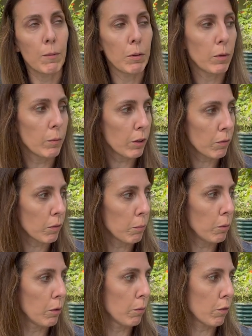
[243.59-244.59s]
I mean, we went through
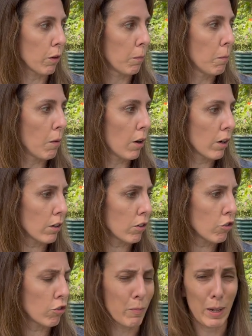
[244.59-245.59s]
blooms from
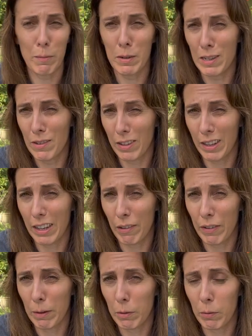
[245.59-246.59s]
March, maybe even late
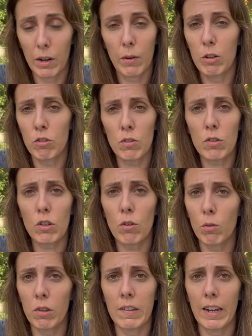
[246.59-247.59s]
February. As soon as the
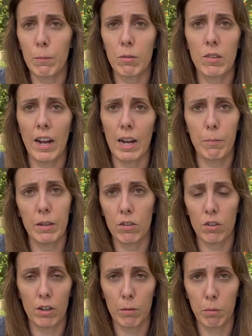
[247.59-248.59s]
cold snap stopped, it
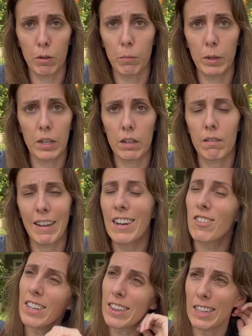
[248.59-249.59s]
started blooming.
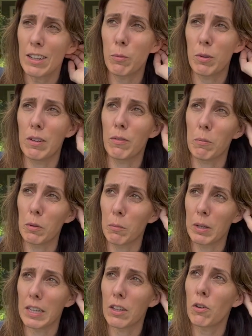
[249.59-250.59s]
Actually, I think it was even
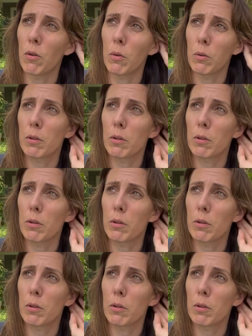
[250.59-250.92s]
blooming in the cold.